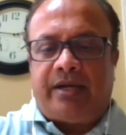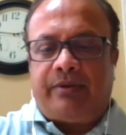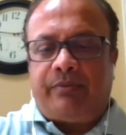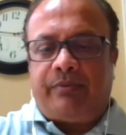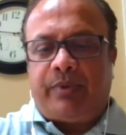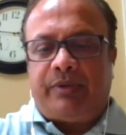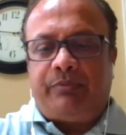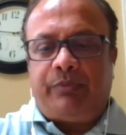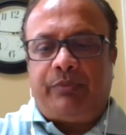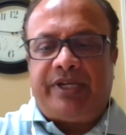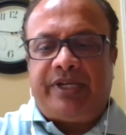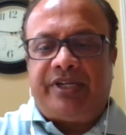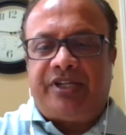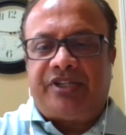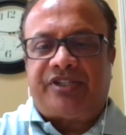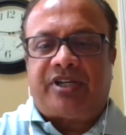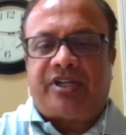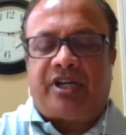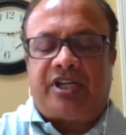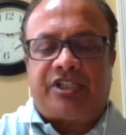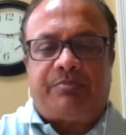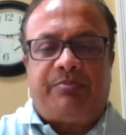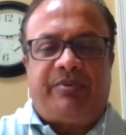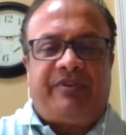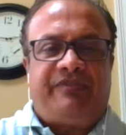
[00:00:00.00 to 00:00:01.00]
when we
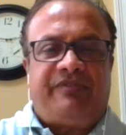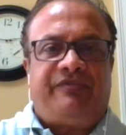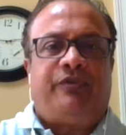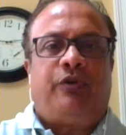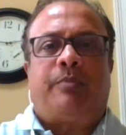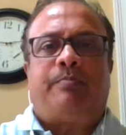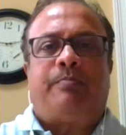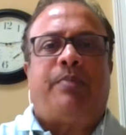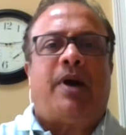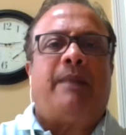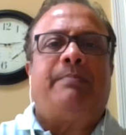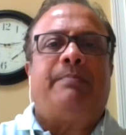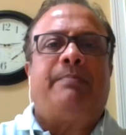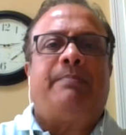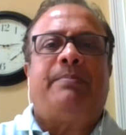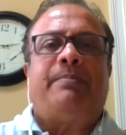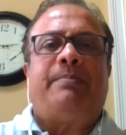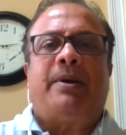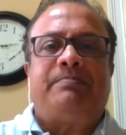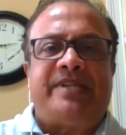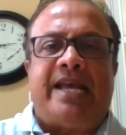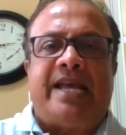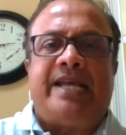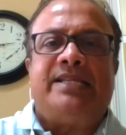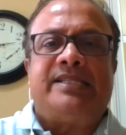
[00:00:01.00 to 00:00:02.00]
discussed before, pop-up
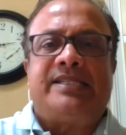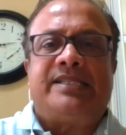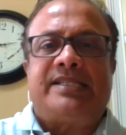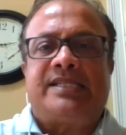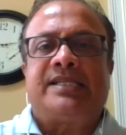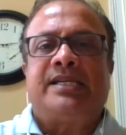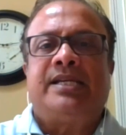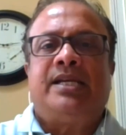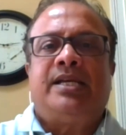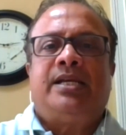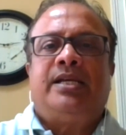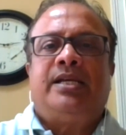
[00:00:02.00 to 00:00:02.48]
tents,